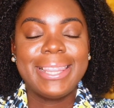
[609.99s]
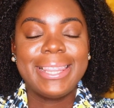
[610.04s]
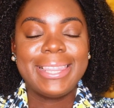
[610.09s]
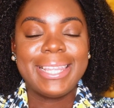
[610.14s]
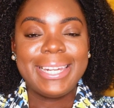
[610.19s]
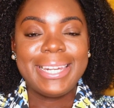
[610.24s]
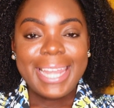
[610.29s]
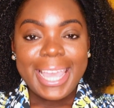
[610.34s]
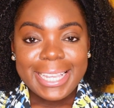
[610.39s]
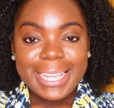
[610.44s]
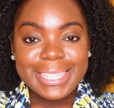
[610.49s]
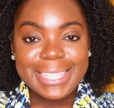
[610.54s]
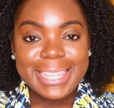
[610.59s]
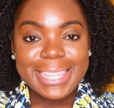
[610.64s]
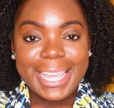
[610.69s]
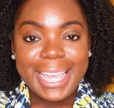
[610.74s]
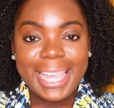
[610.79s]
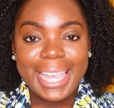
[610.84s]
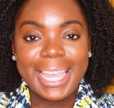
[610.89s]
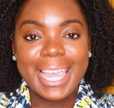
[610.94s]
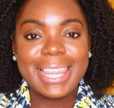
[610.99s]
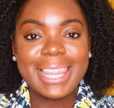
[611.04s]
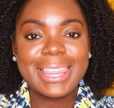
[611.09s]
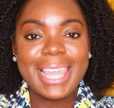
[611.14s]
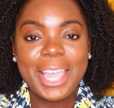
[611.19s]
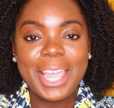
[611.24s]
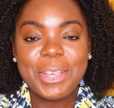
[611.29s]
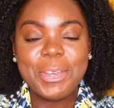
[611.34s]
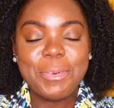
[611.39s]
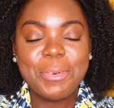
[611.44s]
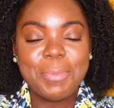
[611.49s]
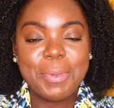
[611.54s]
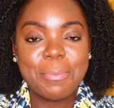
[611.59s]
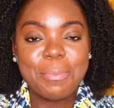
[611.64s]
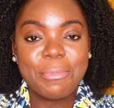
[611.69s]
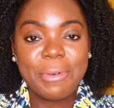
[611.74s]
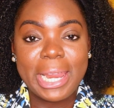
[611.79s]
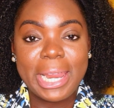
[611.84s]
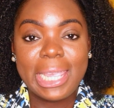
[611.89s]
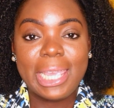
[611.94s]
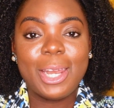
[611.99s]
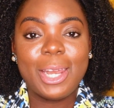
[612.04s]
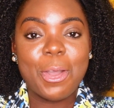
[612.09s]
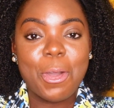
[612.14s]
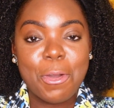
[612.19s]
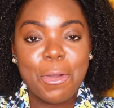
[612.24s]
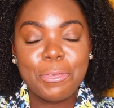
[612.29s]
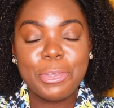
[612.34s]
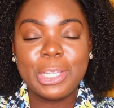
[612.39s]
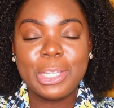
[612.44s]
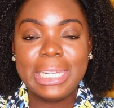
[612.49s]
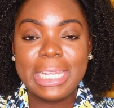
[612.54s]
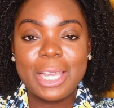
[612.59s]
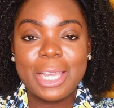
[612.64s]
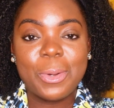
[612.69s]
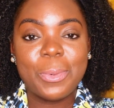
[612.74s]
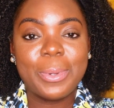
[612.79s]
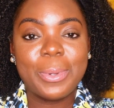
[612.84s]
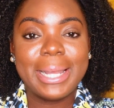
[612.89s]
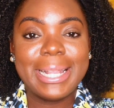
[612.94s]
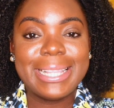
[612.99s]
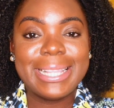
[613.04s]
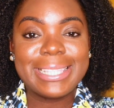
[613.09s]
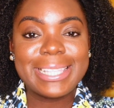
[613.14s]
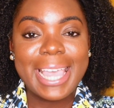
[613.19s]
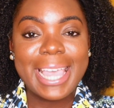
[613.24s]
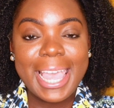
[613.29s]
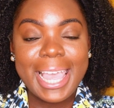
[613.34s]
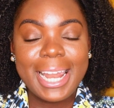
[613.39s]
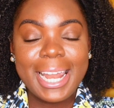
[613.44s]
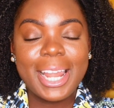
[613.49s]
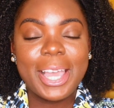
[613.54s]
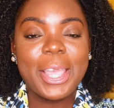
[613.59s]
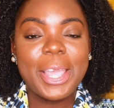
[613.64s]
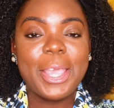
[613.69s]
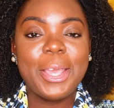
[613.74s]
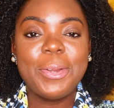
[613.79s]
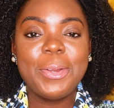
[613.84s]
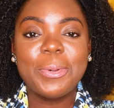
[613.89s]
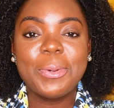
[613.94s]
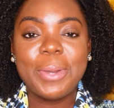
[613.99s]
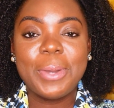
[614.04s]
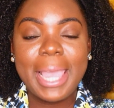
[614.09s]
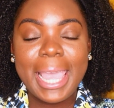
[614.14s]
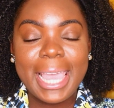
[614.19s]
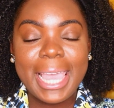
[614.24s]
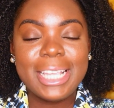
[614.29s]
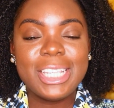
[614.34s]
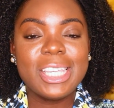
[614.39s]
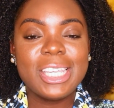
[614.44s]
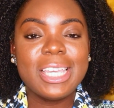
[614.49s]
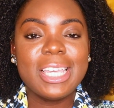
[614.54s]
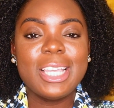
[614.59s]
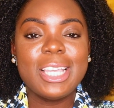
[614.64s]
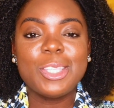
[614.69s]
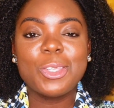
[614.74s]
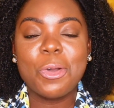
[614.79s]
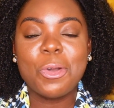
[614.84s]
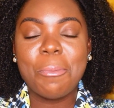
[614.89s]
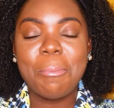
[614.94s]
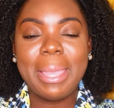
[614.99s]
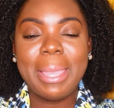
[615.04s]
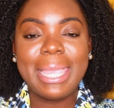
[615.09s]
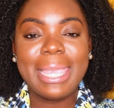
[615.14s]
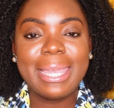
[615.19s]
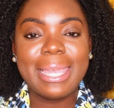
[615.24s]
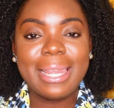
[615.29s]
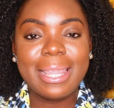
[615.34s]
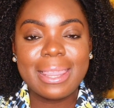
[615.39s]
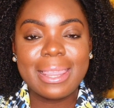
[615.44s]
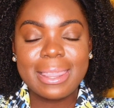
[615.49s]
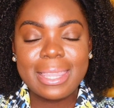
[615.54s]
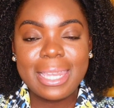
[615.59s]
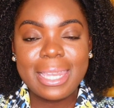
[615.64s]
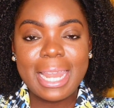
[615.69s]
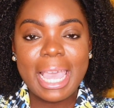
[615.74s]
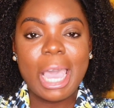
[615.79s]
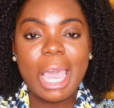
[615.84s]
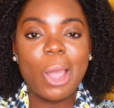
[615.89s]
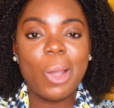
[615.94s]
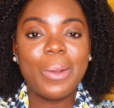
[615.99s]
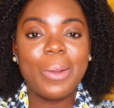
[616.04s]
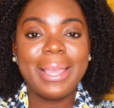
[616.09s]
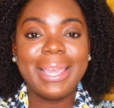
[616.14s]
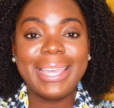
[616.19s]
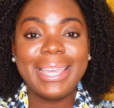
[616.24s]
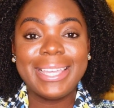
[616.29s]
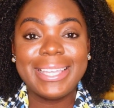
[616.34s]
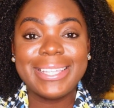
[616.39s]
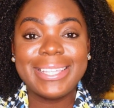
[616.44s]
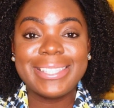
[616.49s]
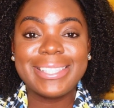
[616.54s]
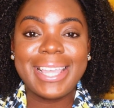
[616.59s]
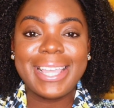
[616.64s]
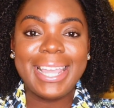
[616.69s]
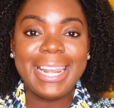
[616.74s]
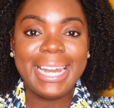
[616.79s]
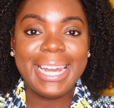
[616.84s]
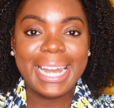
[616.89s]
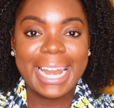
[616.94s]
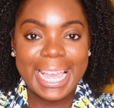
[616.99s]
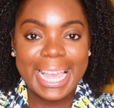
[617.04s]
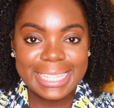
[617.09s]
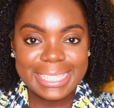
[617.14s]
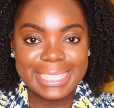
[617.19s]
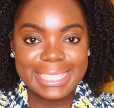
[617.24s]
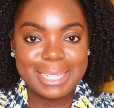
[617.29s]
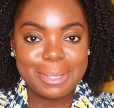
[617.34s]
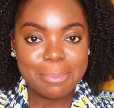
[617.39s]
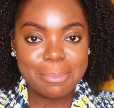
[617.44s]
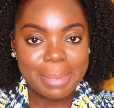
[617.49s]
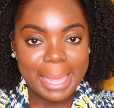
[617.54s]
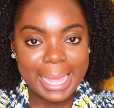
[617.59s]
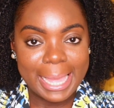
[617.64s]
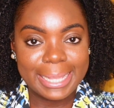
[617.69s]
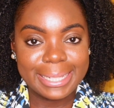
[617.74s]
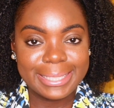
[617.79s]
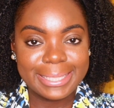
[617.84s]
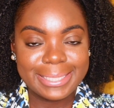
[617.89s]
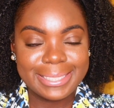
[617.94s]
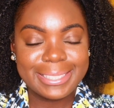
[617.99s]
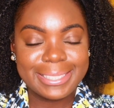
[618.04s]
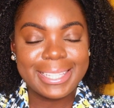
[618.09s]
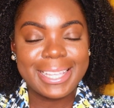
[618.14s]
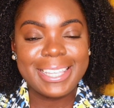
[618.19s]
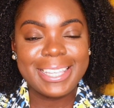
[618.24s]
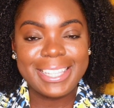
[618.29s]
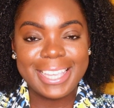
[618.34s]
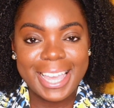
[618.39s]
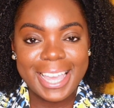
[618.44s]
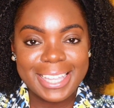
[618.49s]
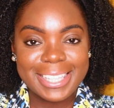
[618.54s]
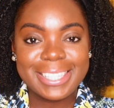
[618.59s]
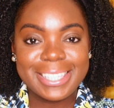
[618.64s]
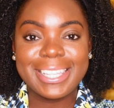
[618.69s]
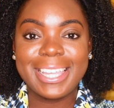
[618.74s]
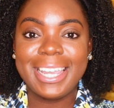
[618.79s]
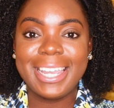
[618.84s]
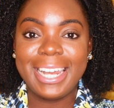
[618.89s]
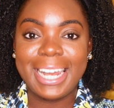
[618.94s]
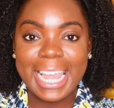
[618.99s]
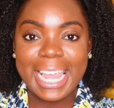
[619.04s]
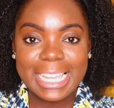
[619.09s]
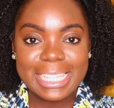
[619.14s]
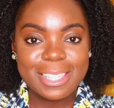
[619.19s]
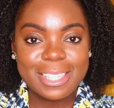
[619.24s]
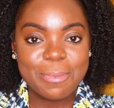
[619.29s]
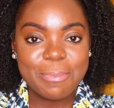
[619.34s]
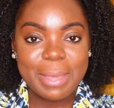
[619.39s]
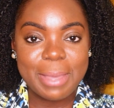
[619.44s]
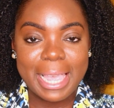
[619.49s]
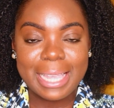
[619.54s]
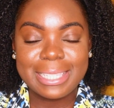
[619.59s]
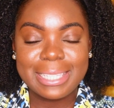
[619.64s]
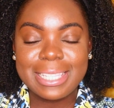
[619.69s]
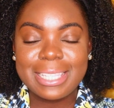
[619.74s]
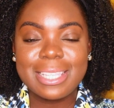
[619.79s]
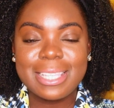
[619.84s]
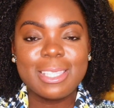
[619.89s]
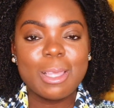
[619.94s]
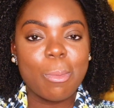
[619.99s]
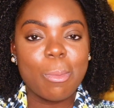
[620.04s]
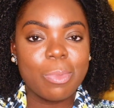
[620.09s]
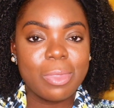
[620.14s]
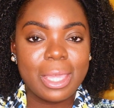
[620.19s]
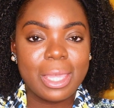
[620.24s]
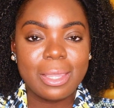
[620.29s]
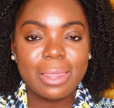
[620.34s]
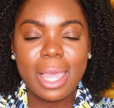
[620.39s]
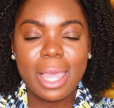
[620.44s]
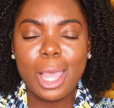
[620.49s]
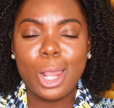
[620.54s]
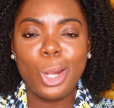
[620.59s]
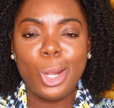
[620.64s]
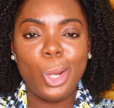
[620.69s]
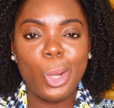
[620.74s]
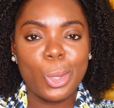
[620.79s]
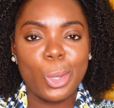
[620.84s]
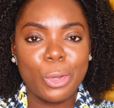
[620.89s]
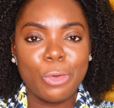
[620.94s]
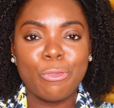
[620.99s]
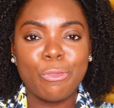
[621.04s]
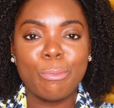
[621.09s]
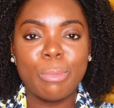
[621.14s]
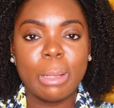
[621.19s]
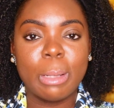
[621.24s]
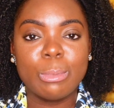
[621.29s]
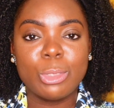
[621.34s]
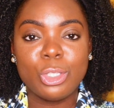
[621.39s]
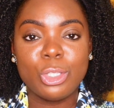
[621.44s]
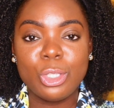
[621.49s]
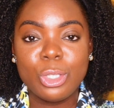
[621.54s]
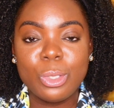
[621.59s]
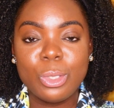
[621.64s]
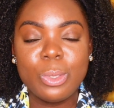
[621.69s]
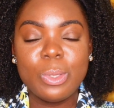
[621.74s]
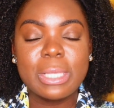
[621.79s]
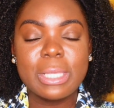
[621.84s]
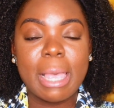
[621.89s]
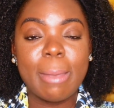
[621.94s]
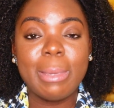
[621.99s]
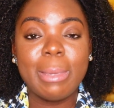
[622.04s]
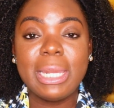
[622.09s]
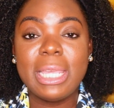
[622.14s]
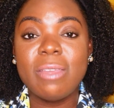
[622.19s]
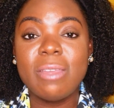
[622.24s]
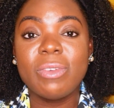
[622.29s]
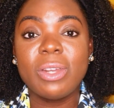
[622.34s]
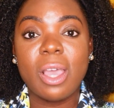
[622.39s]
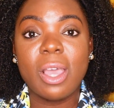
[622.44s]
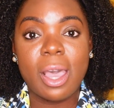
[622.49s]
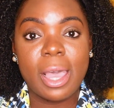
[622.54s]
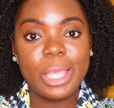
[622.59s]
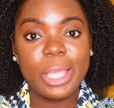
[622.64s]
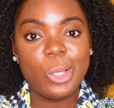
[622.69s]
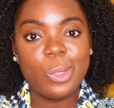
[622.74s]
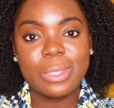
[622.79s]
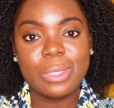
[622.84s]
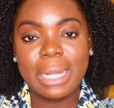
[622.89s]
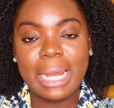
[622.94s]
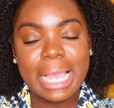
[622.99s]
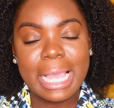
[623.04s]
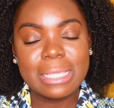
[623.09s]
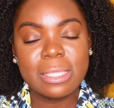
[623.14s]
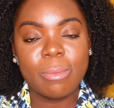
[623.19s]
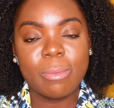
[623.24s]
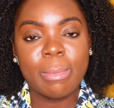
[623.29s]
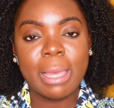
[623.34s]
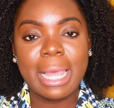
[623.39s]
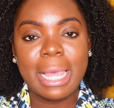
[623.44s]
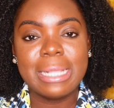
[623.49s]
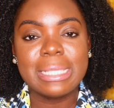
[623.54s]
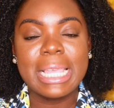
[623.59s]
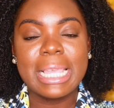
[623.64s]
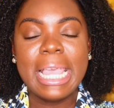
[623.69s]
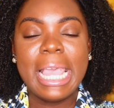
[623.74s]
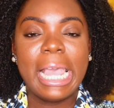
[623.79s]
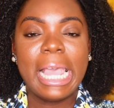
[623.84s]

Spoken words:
The next thing that could be breaking off your little one's hairline or edges or making it thin out is elastic bands. Yes, elastic bands. This is something that a lot of moms use. I mean, even I use elastic bands.